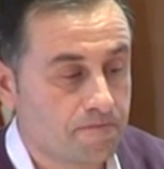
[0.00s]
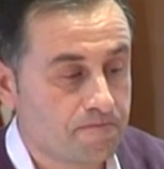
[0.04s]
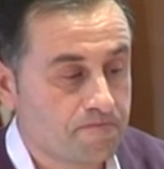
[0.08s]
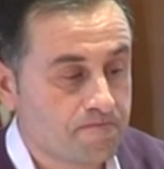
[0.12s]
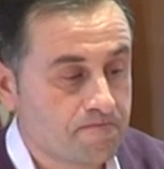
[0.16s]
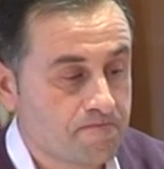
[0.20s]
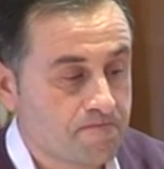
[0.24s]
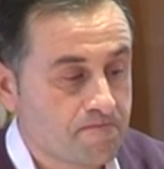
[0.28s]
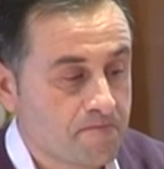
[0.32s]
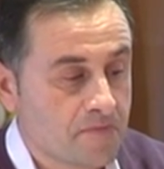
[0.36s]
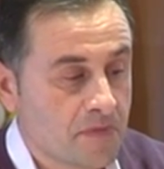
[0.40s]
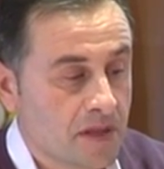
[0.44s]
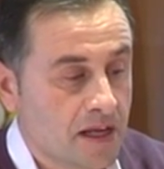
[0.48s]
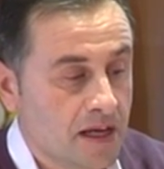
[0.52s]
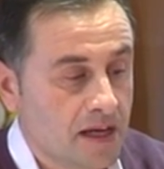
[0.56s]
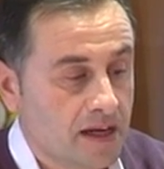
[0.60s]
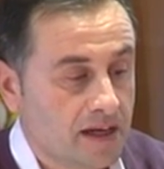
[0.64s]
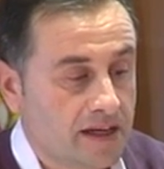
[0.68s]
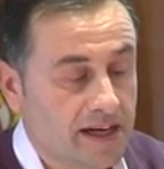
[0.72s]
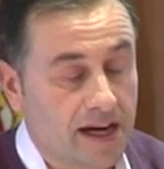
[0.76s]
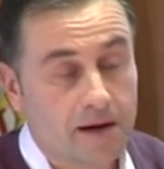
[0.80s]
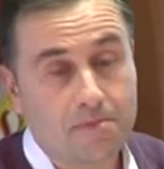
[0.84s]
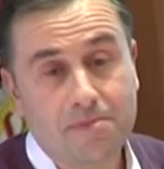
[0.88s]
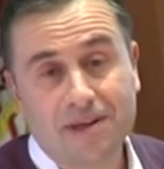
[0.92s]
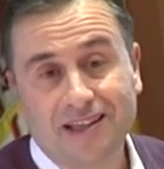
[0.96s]

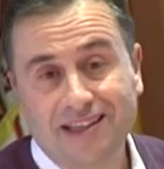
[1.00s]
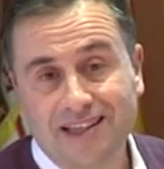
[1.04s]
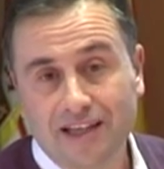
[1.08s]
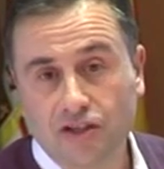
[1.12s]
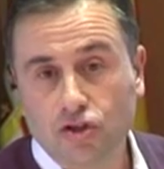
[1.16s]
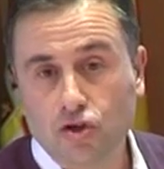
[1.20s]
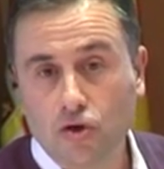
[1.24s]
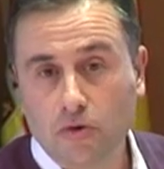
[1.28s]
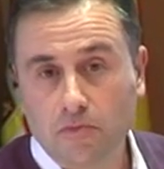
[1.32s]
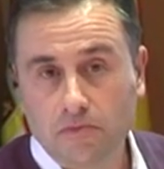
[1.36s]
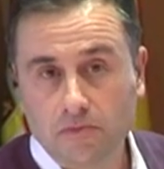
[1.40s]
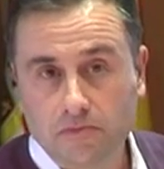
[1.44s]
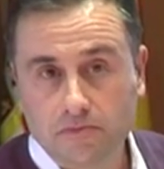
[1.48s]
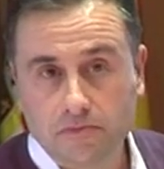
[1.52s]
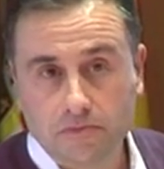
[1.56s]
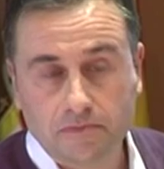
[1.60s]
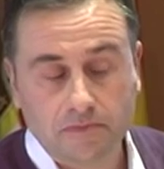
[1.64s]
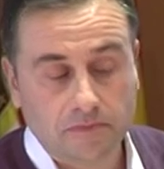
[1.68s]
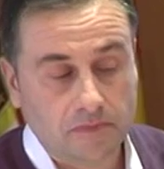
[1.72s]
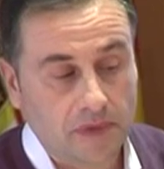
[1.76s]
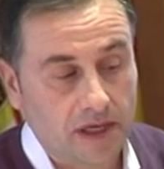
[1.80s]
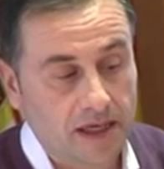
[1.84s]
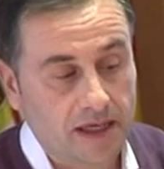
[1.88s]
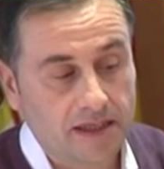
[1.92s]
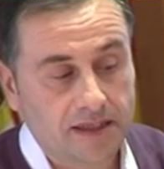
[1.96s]
to have a look at the
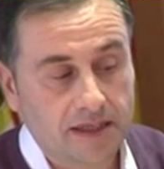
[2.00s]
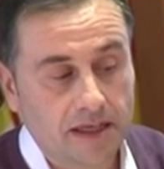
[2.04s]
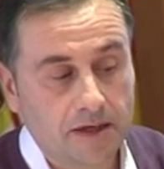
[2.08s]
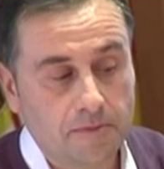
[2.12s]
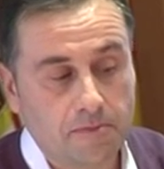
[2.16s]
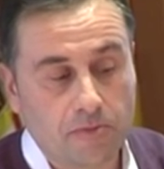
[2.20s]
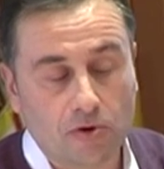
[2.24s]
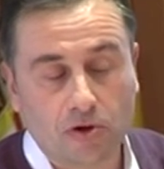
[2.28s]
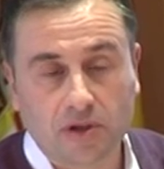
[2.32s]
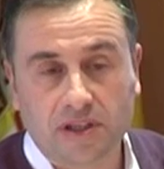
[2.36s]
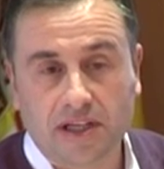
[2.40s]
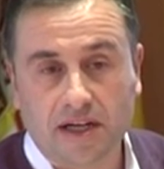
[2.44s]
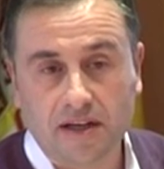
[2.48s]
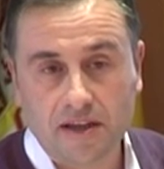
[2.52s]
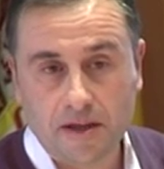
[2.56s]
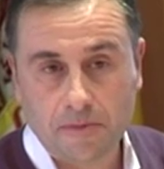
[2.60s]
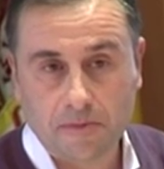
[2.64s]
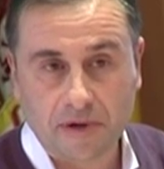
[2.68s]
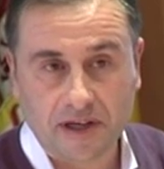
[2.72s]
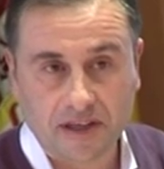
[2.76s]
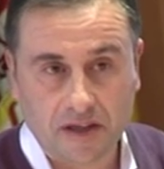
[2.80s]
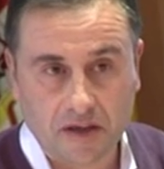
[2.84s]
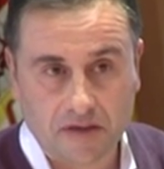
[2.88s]
next tool we have developed.